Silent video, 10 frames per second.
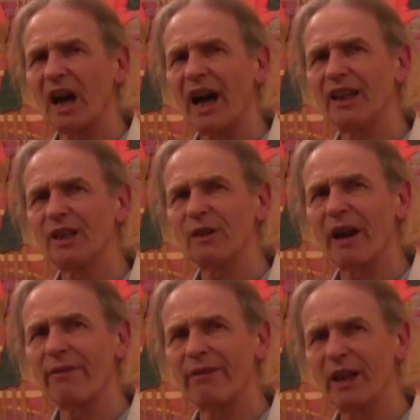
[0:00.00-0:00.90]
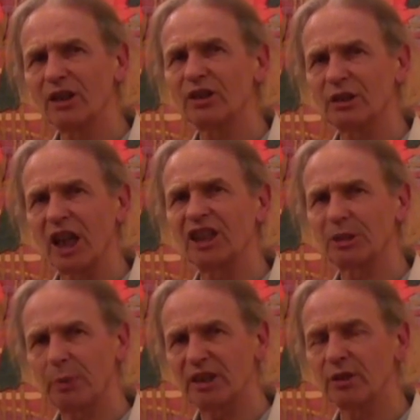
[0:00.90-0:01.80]
I felt,
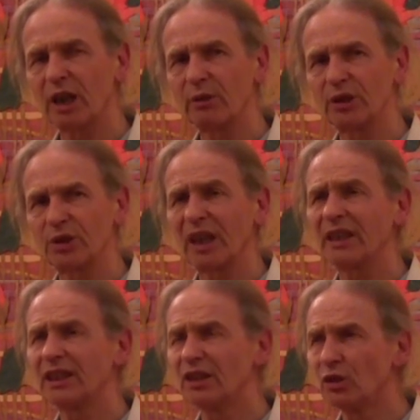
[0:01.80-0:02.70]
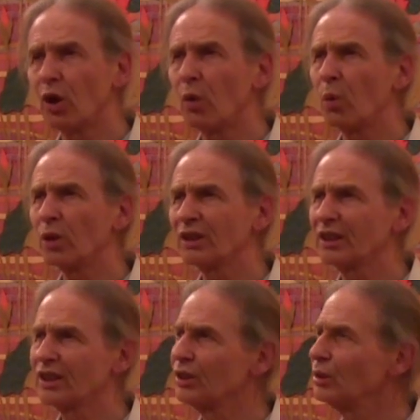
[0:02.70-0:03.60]
especially in that retreat, I did not want
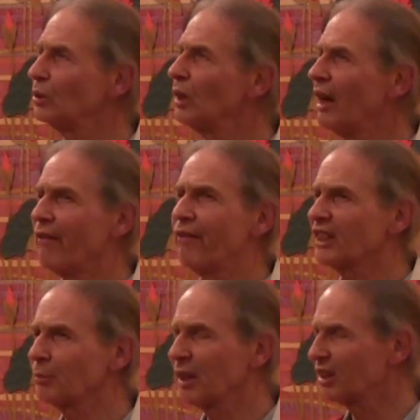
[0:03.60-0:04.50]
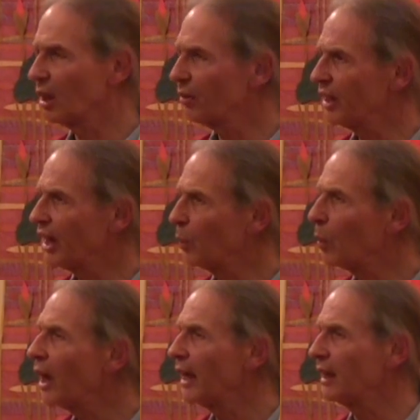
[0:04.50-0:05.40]
to fix myself in any
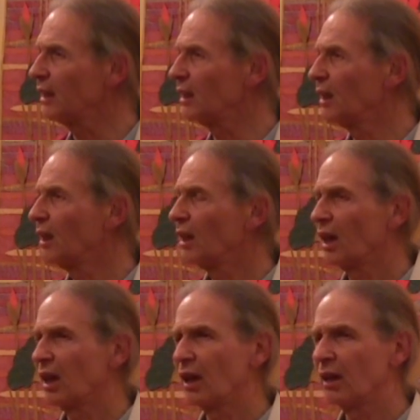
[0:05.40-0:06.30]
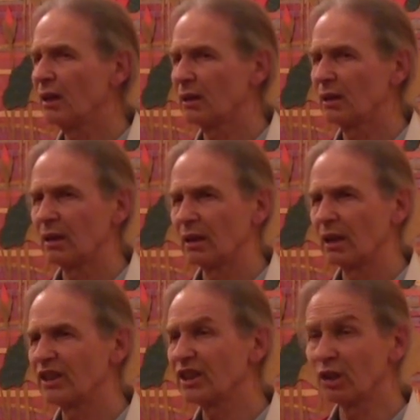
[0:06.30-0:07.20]
way.
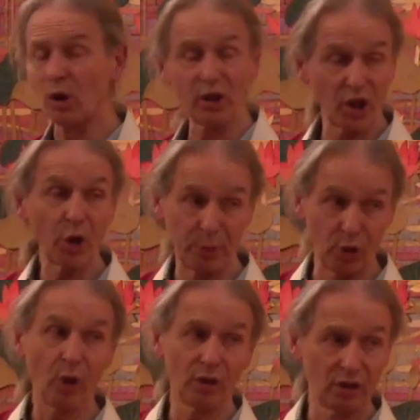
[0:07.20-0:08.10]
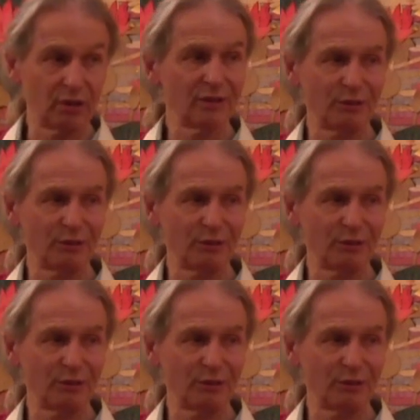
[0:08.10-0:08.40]
This is going beyond